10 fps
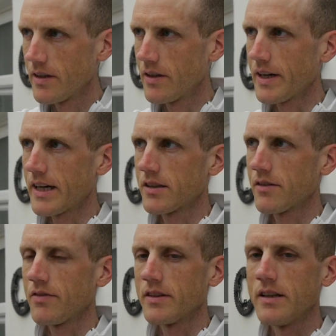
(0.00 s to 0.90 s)

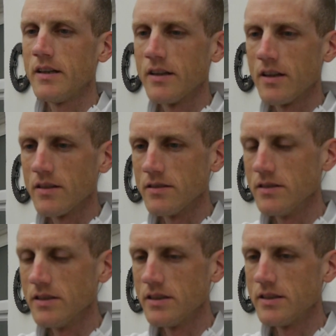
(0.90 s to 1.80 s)
actively
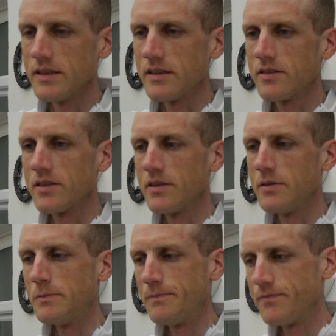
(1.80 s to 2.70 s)
learning
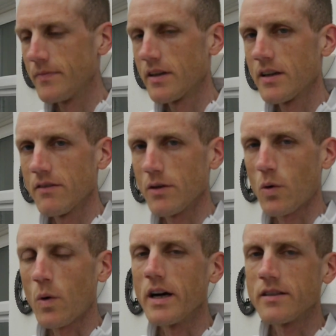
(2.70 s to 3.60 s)
to have a
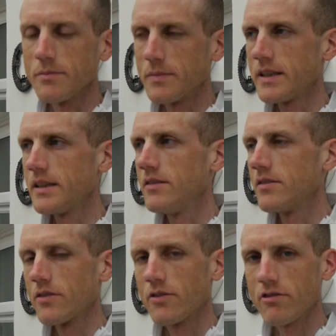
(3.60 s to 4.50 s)
quieter mind,
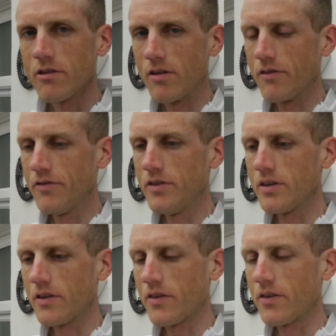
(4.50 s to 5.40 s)
control your
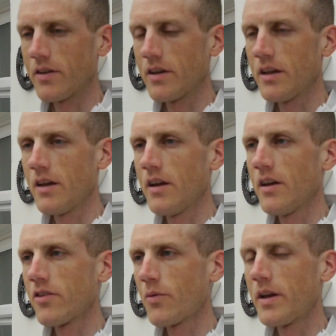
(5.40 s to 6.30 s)
thoughts.
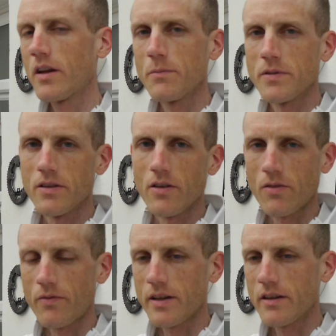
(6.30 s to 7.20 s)
So when you come to do
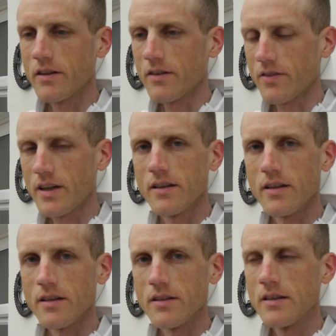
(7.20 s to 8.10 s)
something like
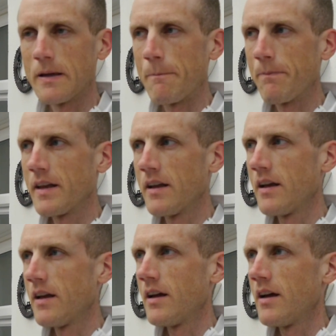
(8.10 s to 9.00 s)
cycling,
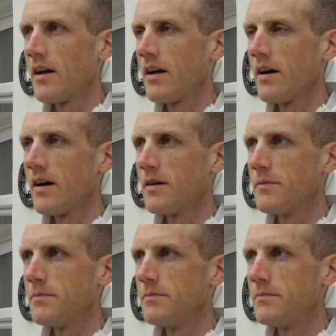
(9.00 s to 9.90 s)

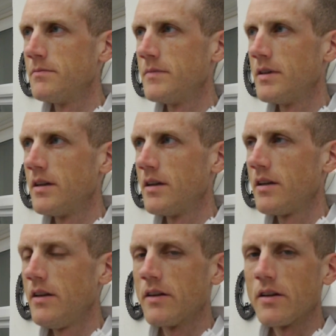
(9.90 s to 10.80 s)

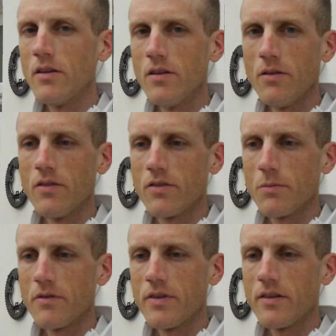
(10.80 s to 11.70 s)
you can use some
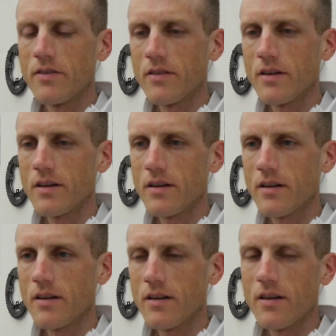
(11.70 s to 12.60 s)
of this,
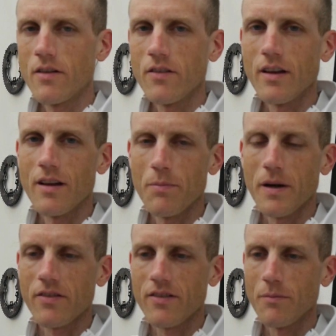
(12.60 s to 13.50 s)
you could say
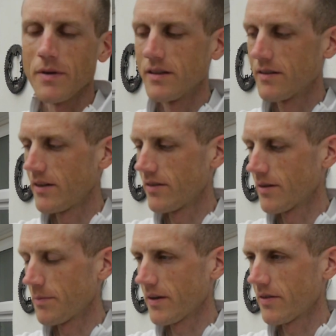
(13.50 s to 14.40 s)
meditation
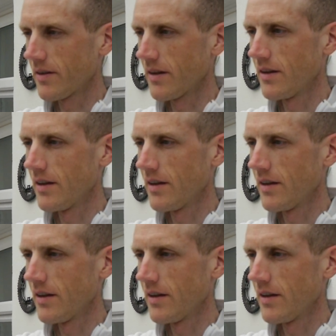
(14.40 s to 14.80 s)
capacity,